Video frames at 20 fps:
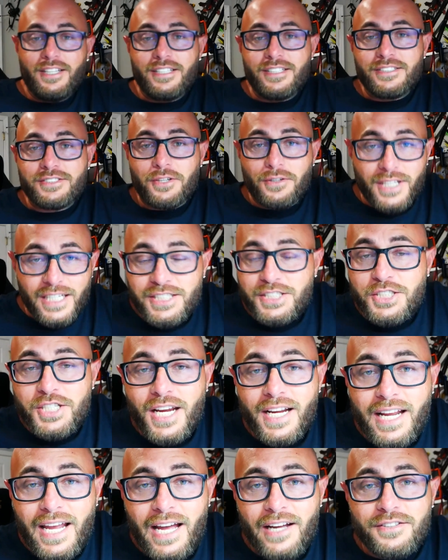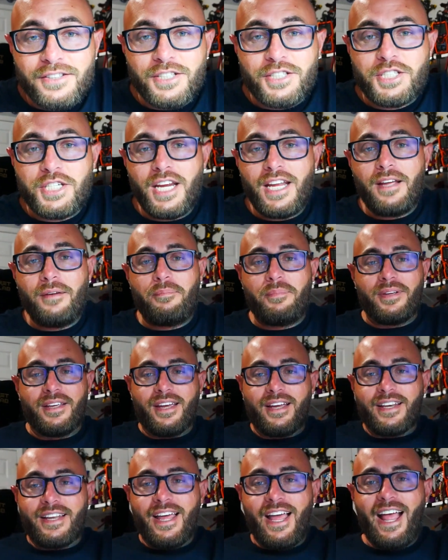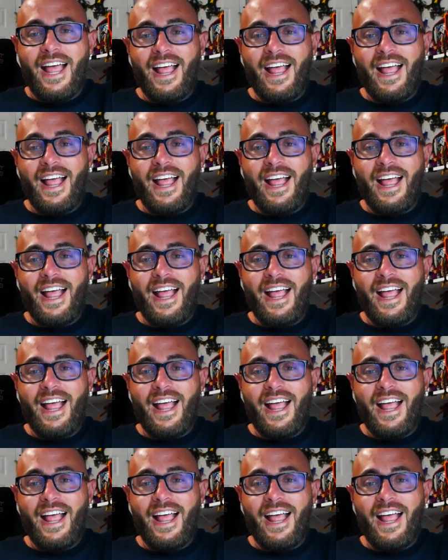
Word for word: So let's check out the champion.